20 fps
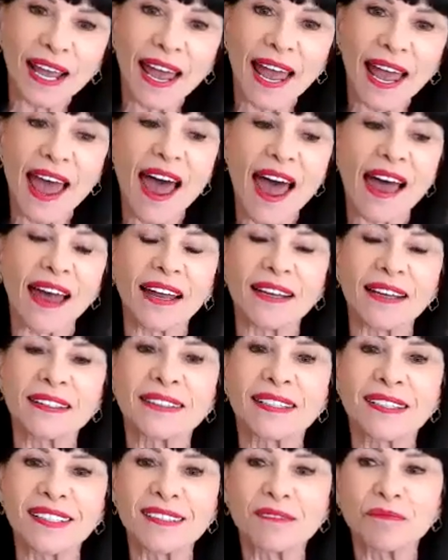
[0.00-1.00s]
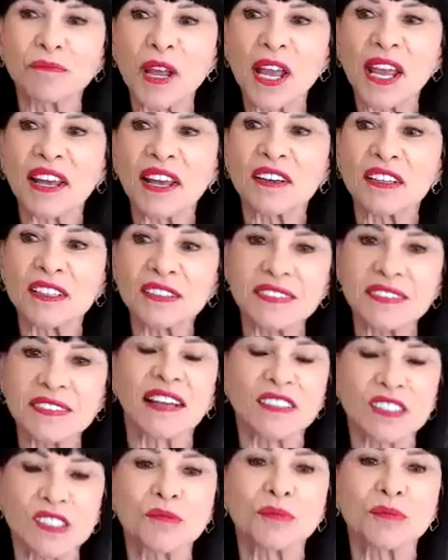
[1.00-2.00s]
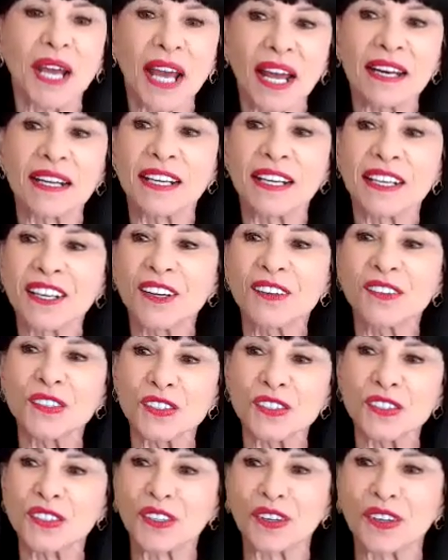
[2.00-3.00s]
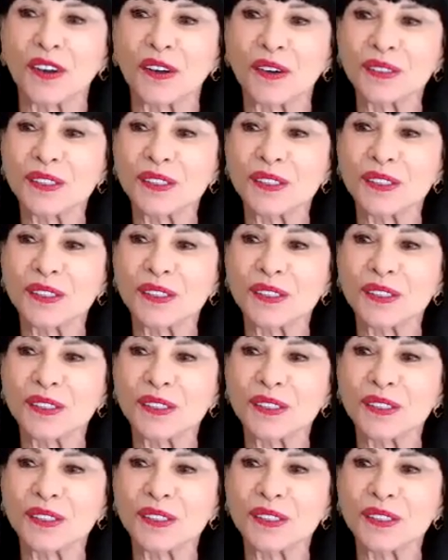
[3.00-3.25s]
and it'll take some getting used to.